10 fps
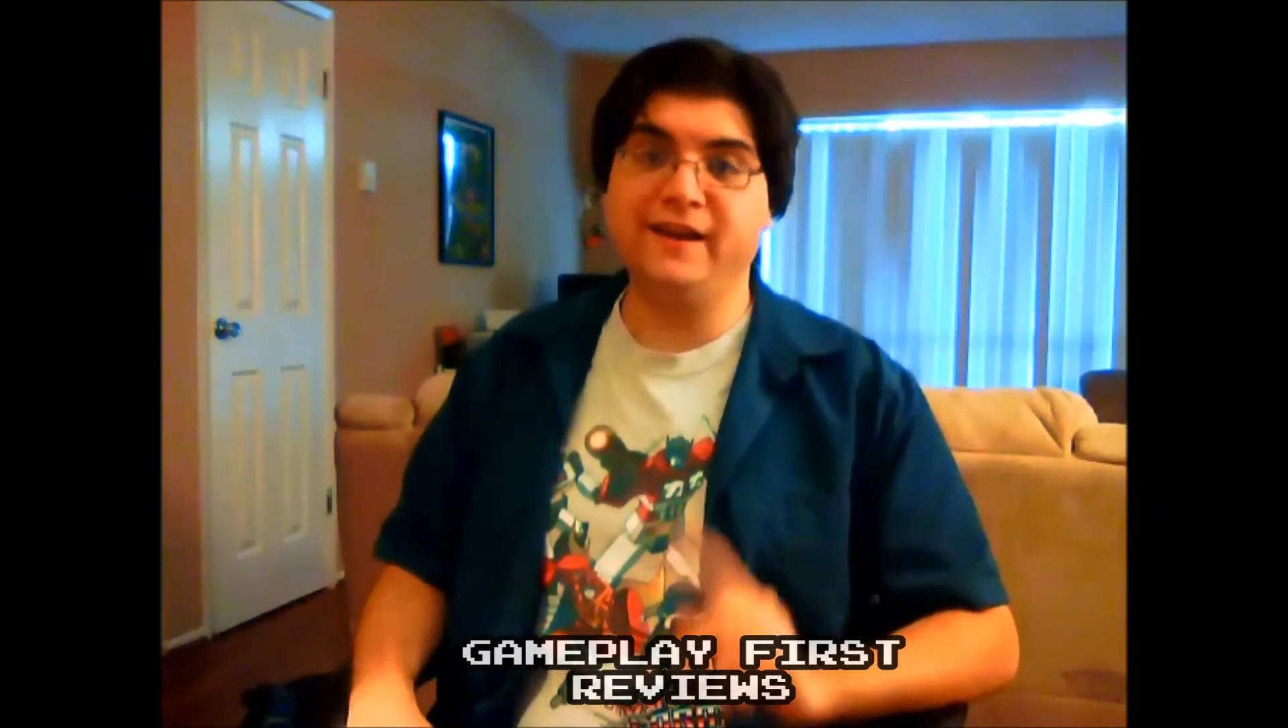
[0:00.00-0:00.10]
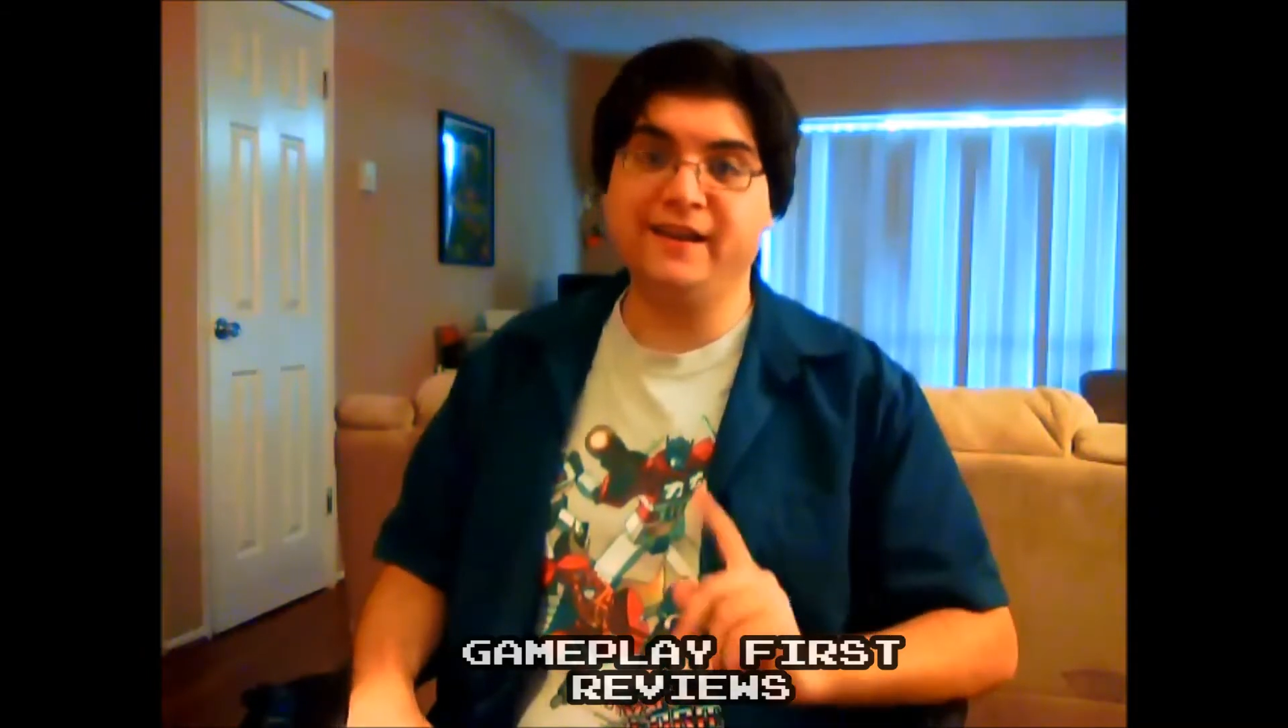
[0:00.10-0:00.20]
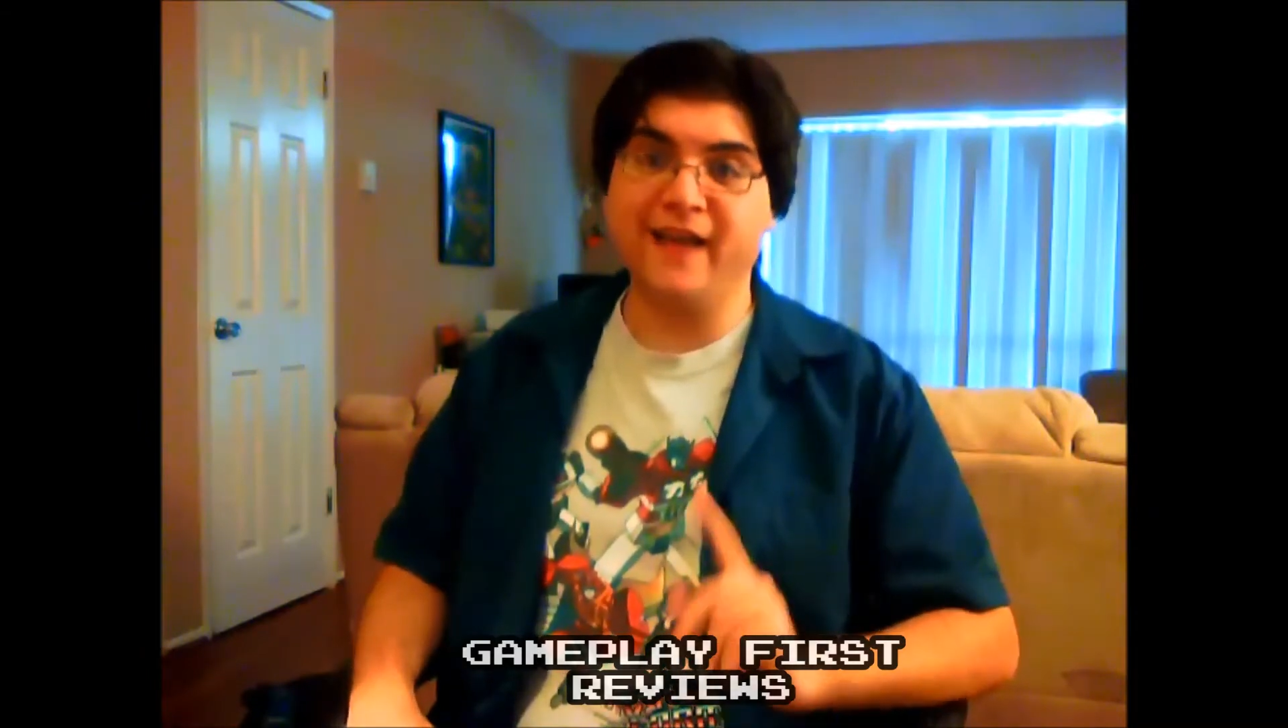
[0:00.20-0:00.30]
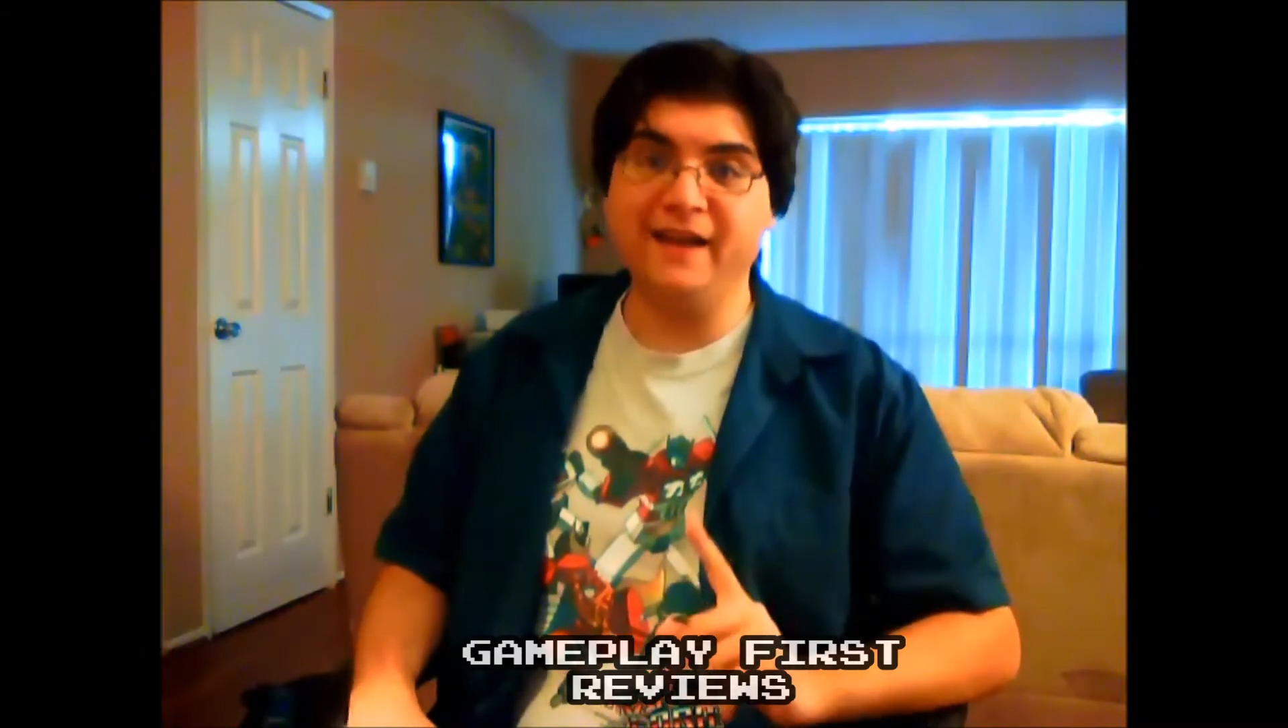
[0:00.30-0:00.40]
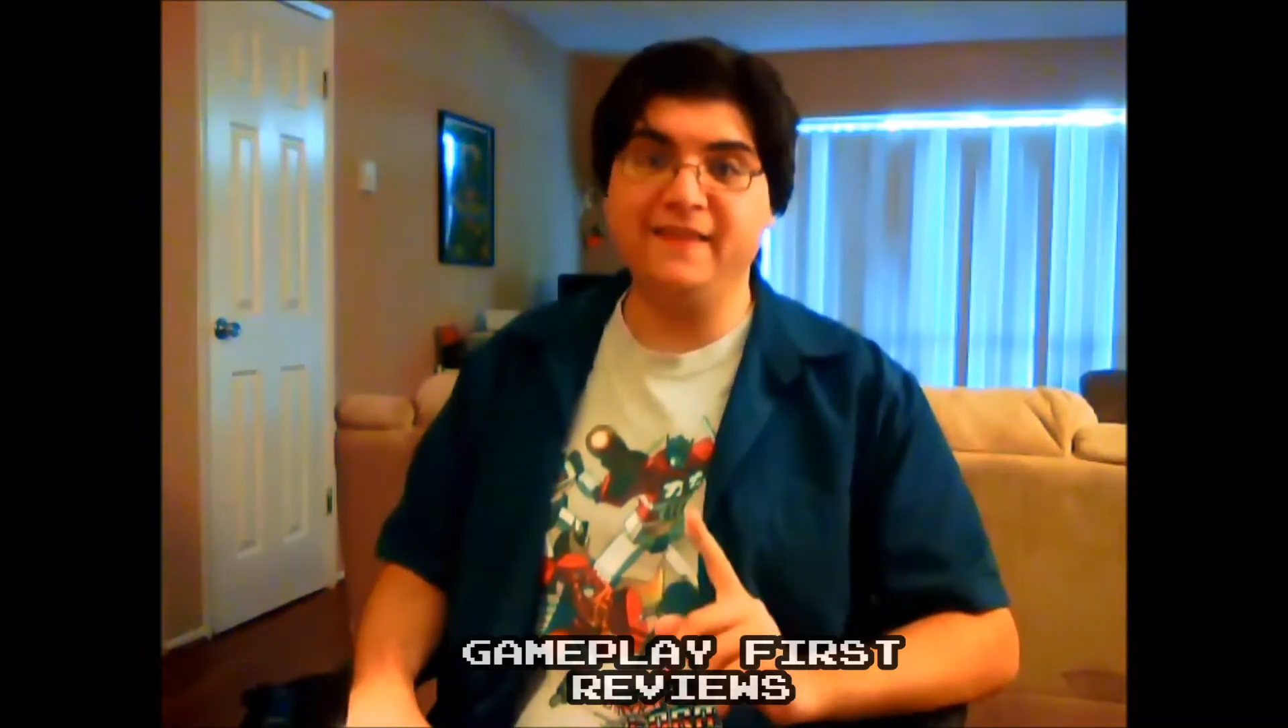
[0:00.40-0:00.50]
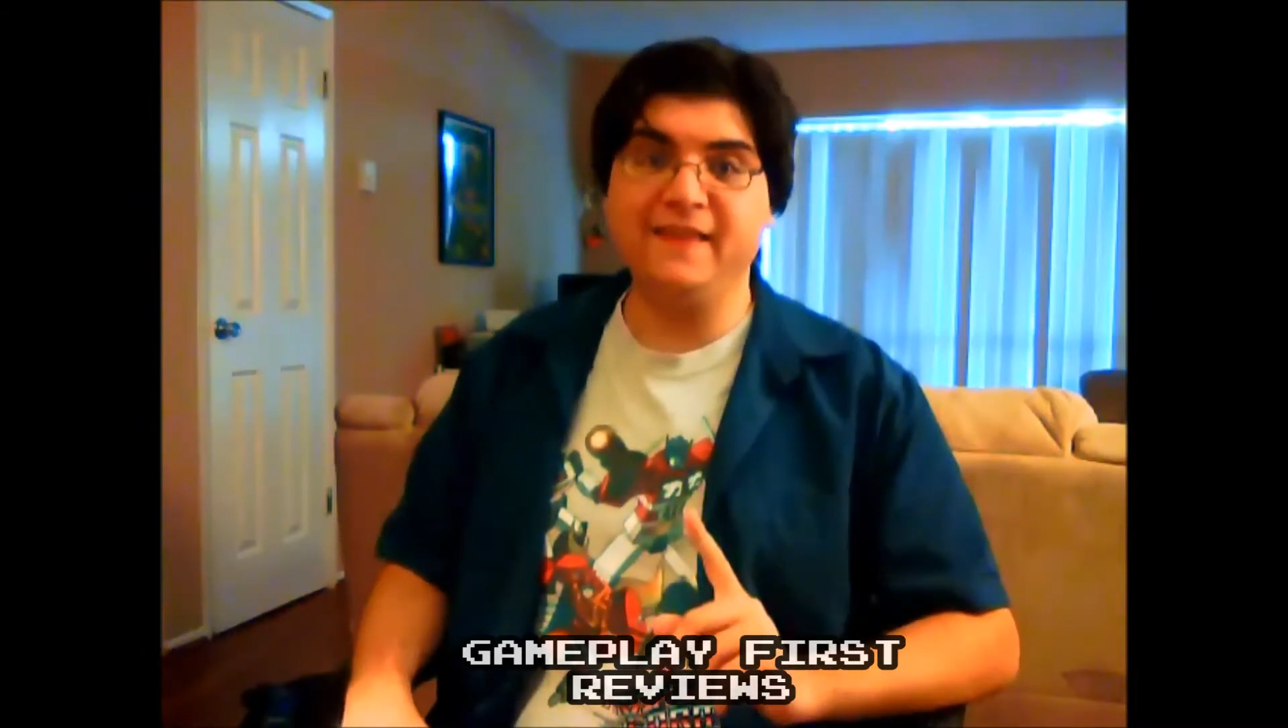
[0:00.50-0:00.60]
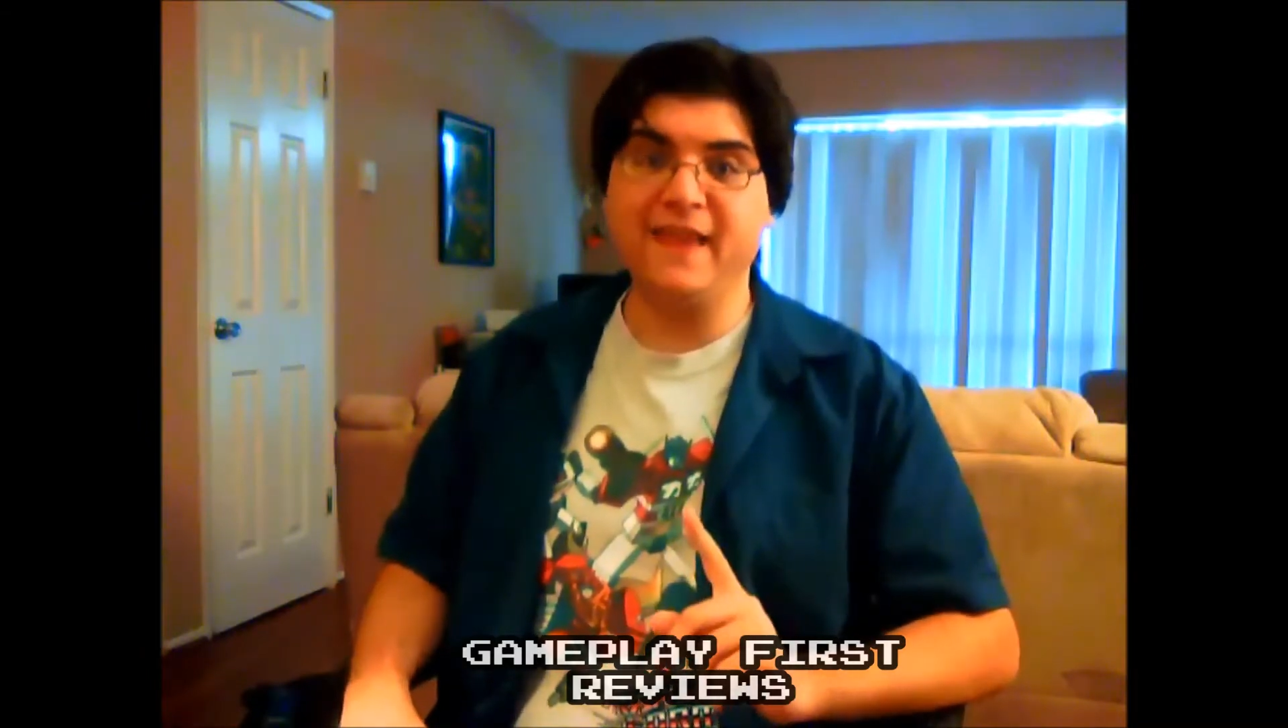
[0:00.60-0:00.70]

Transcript: a gun in the